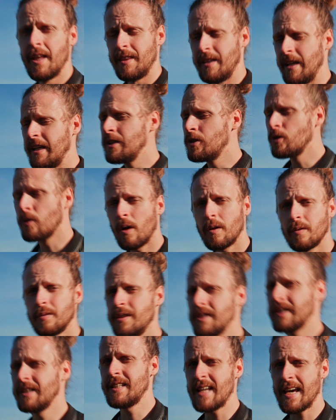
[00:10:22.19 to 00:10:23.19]
They do
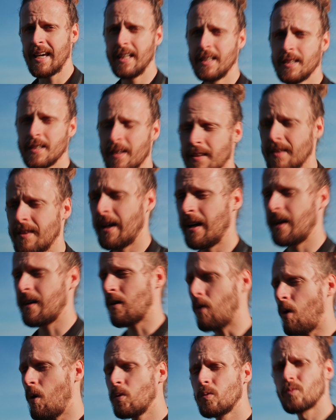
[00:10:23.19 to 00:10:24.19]
not dictate
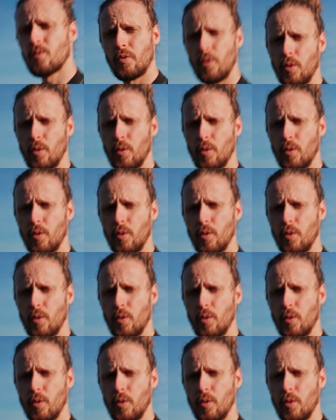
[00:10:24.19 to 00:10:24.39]
their own